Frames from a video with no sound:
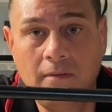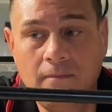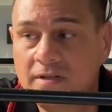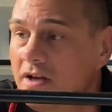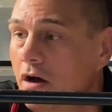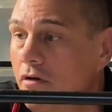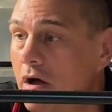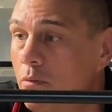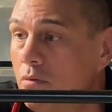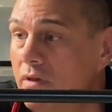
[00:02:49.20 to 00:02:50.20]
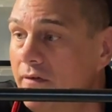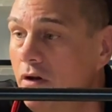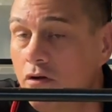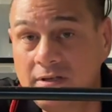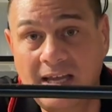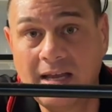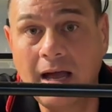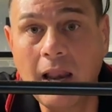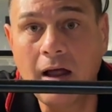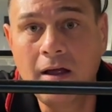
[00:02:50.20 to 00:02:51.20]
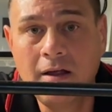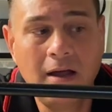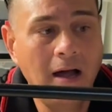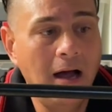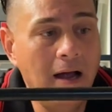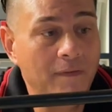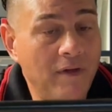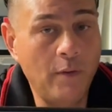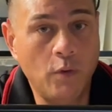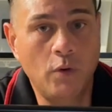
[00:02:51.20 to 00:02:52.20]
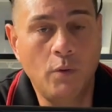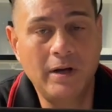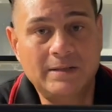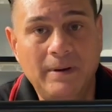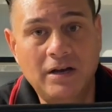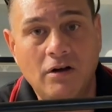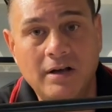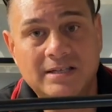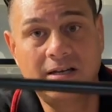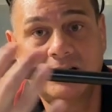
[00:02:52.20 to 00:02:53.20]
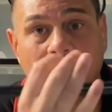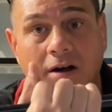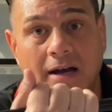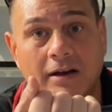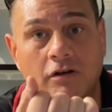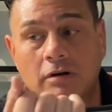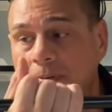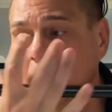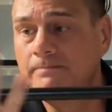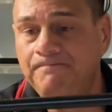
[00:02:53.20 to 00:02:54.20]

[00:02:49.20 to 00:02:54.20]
so they will never lose their color and they will always be nice and tight and grippy.